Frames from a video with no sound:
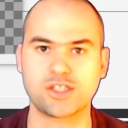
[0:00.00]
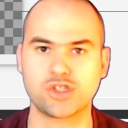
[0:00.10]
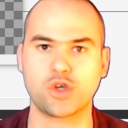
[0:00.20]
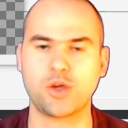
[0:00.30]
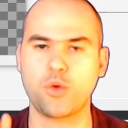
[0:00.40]

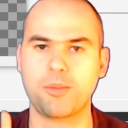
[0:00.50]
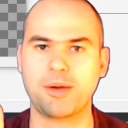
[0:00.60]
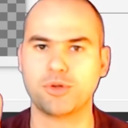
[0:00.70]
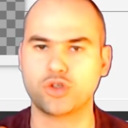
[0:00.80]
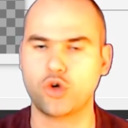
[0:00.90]
So he won't
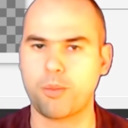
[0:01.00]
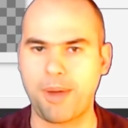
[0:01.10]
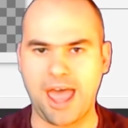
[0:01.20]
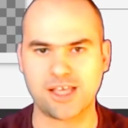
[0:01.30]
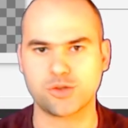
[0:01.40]
be able to go
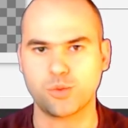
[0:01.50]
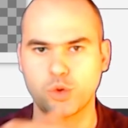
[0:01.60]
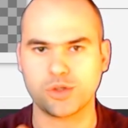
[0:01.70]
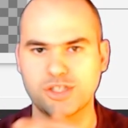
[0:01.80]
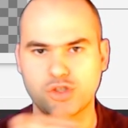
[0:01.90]
past
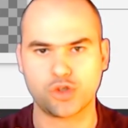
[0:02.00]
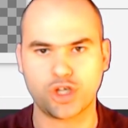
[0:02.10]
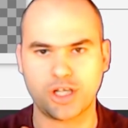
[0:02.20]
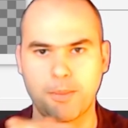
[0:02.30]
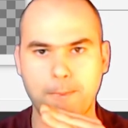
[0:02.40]
walls, he's sort
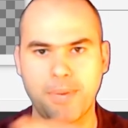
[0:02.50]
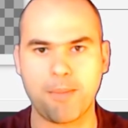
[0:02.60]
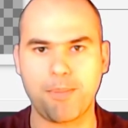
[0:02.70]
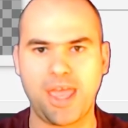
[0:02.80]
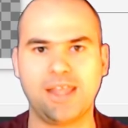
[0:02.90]
of going to
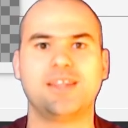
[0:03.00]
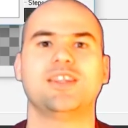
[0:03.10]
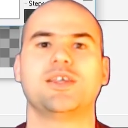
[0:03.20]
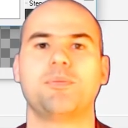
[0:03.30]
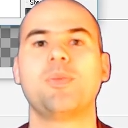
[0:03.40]
bump
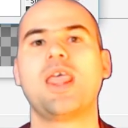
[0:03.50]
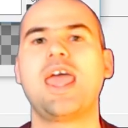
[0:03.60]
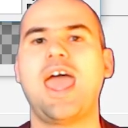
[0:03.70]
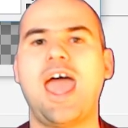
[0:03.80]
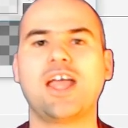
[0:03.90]
into them.
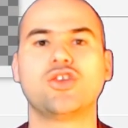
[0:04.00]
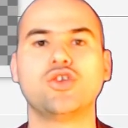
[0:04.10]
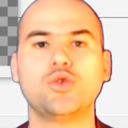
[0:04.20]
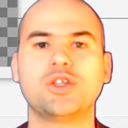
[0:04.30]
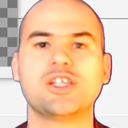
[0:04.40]
And
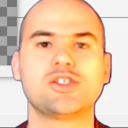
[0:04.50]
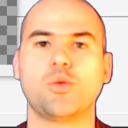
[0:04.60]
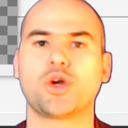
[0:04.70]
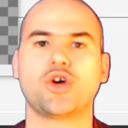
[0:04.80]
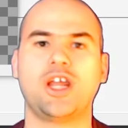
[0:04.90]
to do
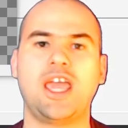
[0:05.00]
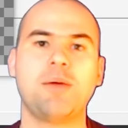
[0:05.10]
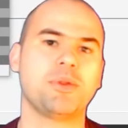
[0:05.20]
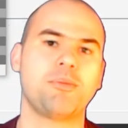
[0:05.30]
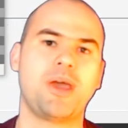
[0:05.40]
this, we're going to
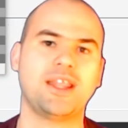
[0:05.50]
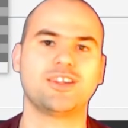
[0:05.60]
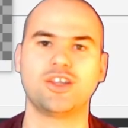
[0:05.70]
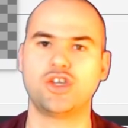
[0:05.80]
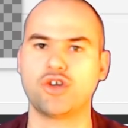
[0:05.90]

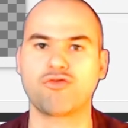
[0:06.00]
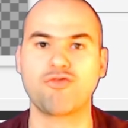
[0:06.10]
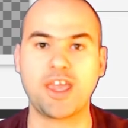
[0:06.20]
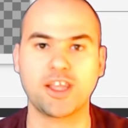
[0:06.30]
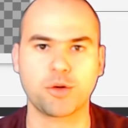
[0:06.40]
implement, you know,
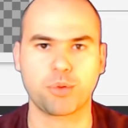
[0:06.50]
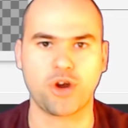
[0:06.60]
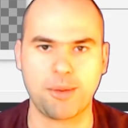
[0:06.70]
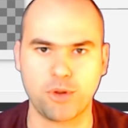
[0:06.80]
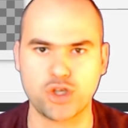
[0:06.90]
regular
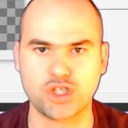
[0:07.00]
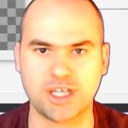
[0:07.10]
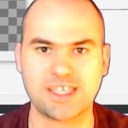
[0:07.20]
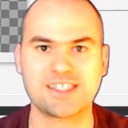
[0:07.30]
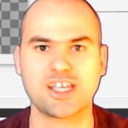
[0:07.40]
program
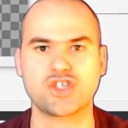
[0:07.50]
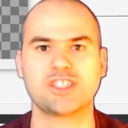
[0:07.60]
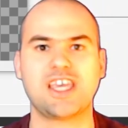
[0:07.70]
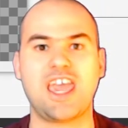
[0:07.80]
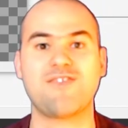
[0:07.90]
logic such
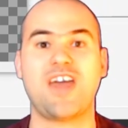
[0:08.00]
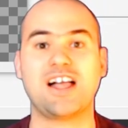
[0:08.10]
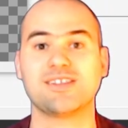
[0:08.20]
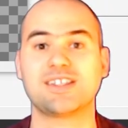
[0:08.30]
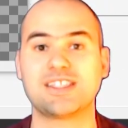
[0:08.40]
as
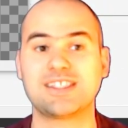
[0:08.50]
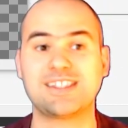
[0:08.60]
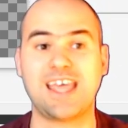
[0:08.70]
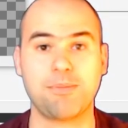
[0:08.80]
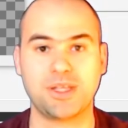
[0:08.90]
if-else
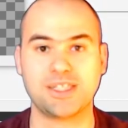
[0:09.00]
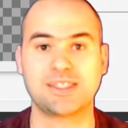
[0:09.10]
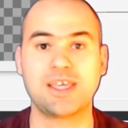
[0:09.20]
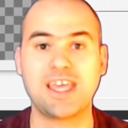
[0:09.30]
statements.